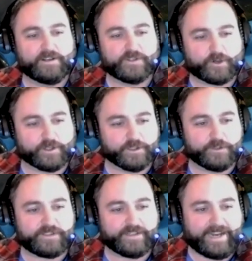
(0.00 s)
sort of
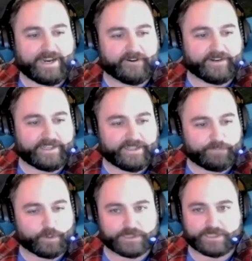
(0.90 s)
Lucid Airy
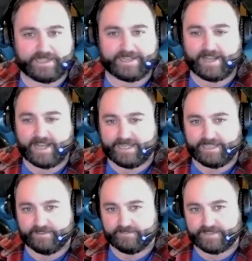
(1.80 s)
Porsche
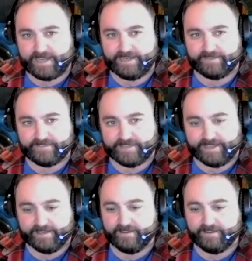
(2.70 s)
Taycan kind of thing.